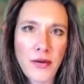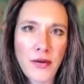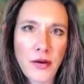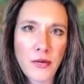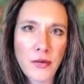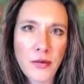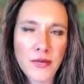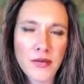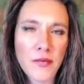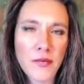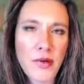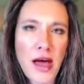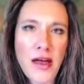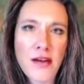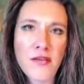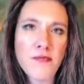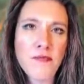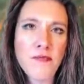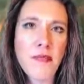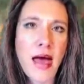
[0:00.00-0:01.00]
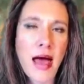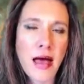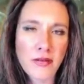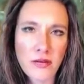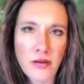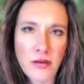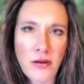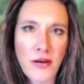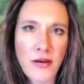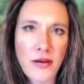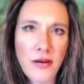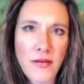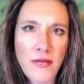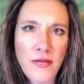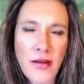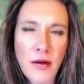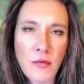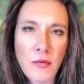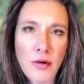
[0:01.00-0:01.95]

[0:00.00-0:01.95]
There was some kind of massacre and